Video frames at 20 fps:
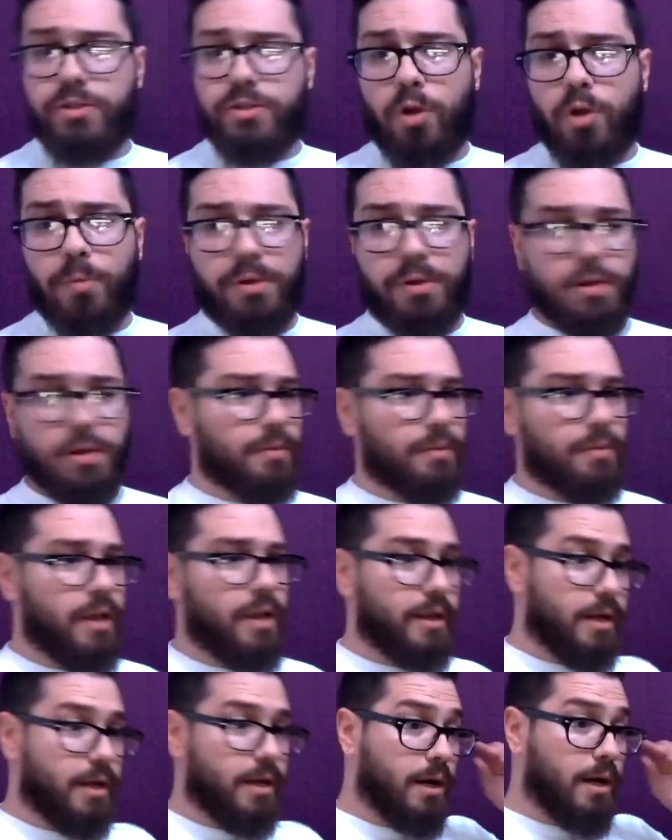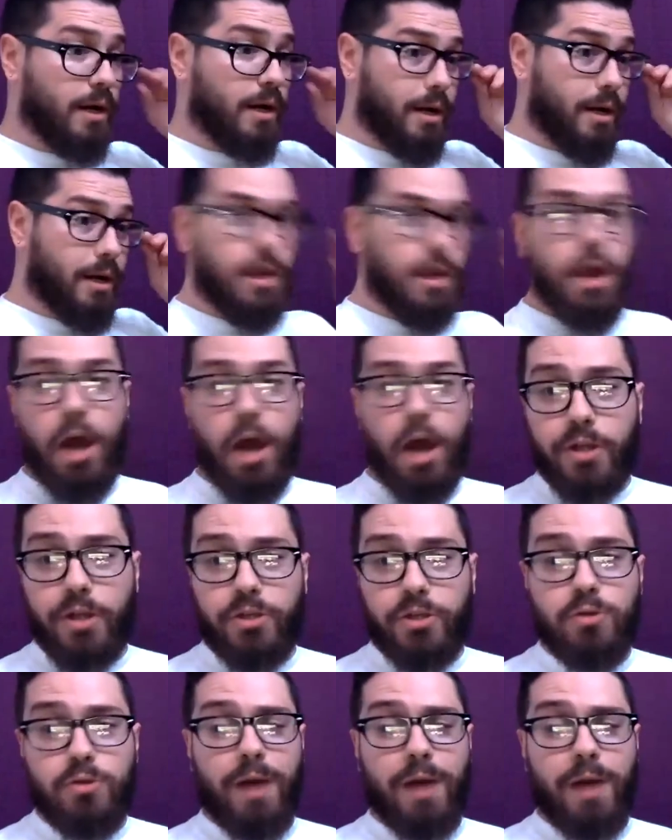opened up like a
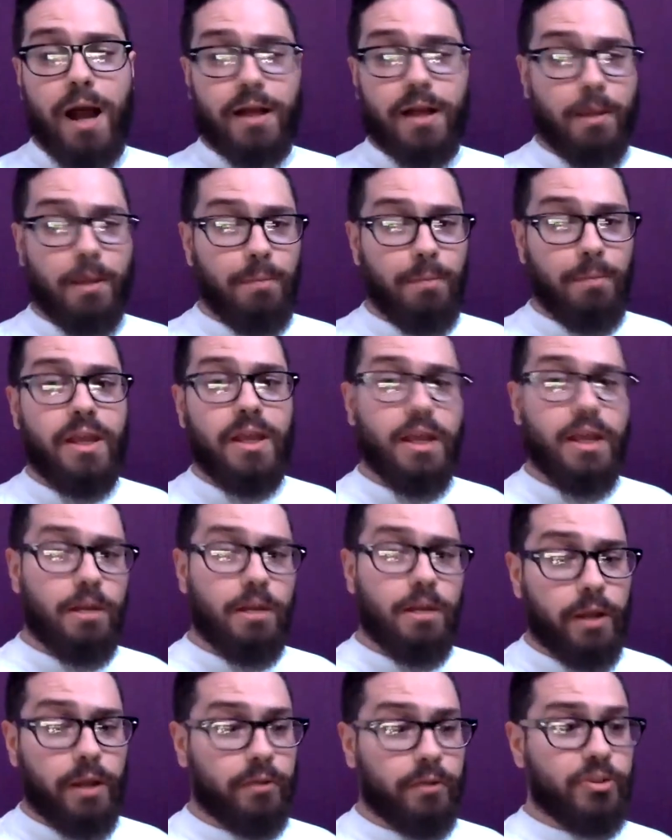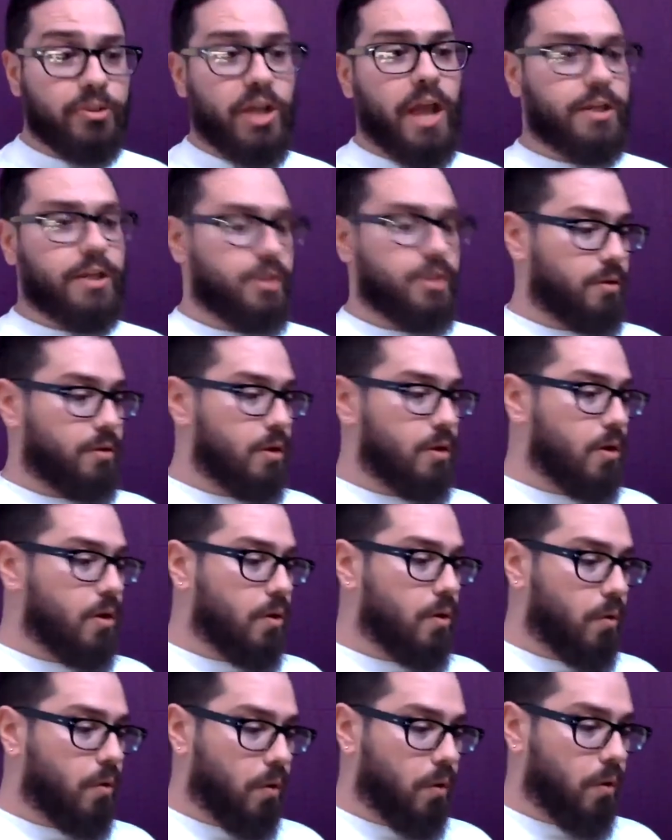Tupac, a Biggie, and a Michael Jackson,
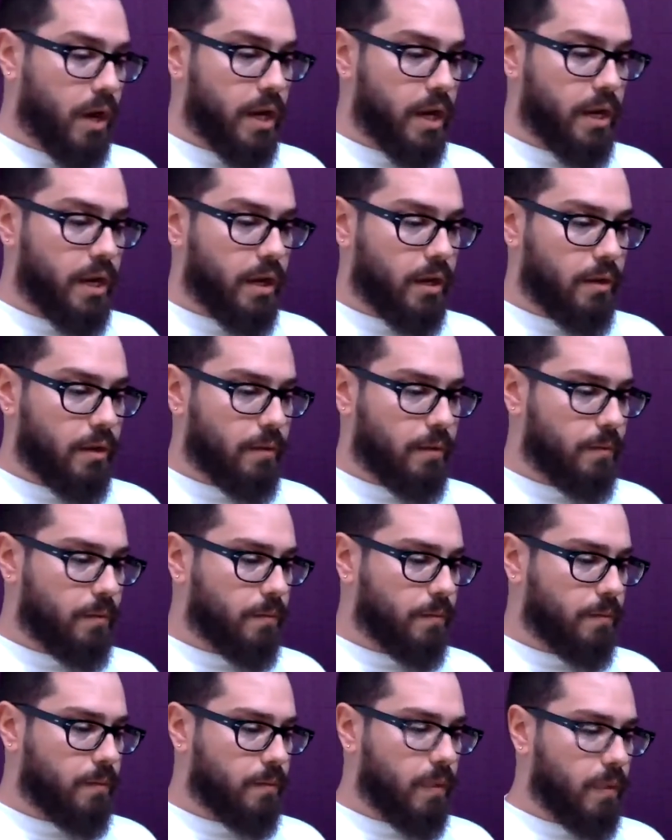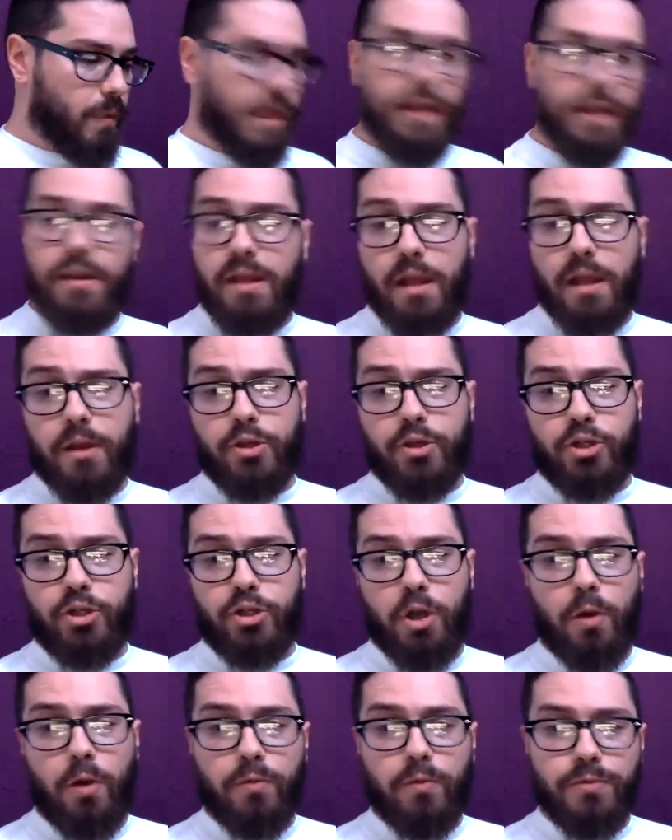or a Indiana
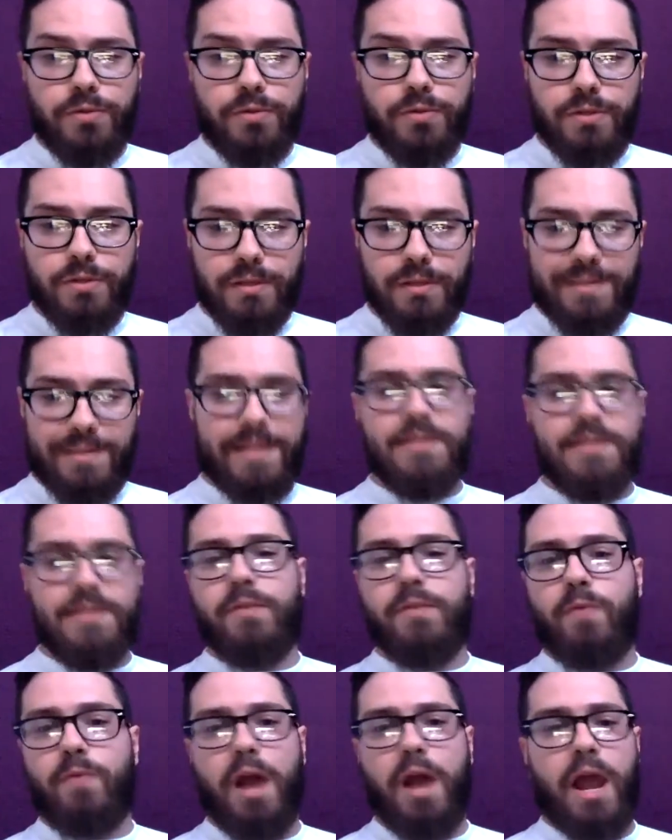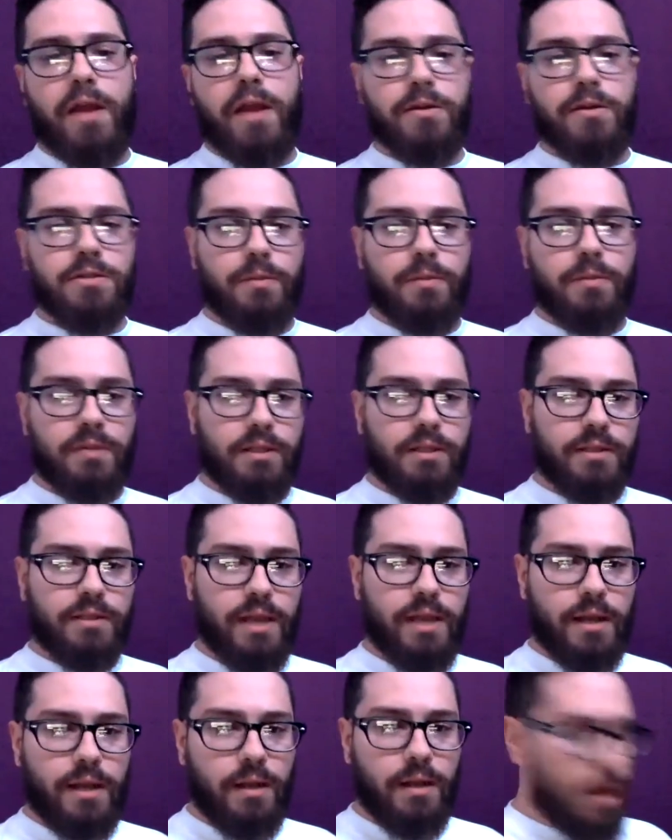Jones Disney ride or something like
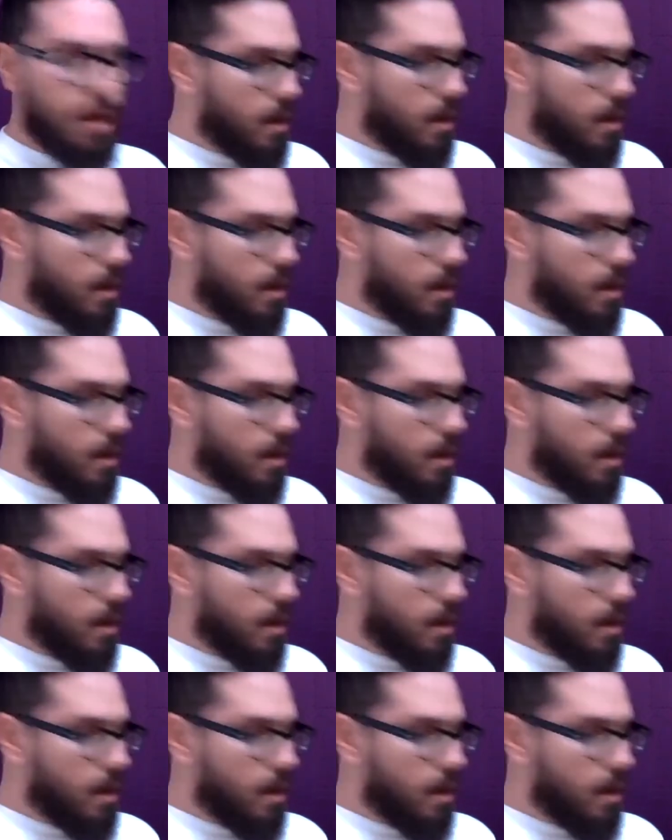that.